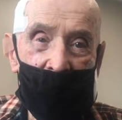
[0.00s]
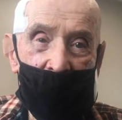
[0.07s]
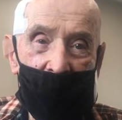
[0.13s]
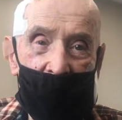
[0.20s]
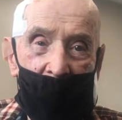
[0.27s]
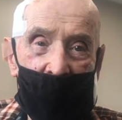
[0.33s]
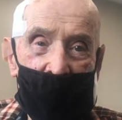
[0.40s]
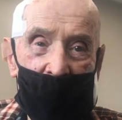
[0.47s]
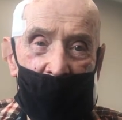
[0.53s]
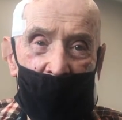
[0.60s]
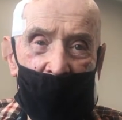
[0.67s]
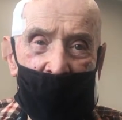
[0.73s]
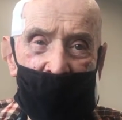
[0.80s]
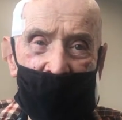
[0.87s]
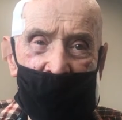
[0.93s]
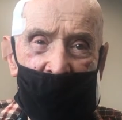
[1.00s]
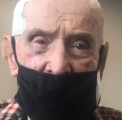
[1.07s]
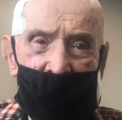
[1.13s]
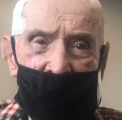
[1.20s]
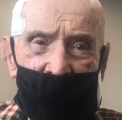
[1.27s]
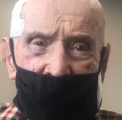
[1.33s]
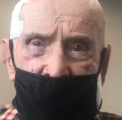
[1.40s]
Camp Gordon
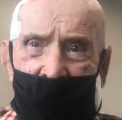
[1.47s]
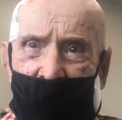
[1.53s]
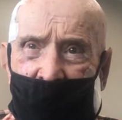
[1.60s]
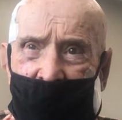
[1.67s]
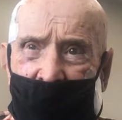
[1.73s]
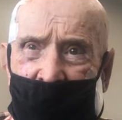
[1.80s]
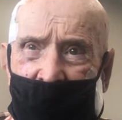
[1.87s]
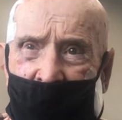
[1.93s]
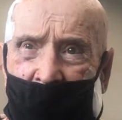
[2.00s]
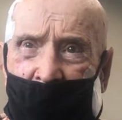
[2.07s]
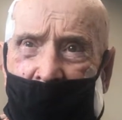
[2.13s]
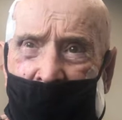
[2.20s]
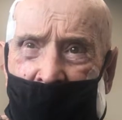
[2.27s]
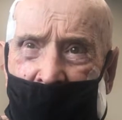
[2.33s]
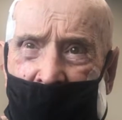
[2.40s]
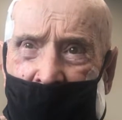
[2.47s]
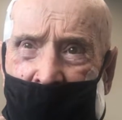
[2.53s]
Johnson in Florida.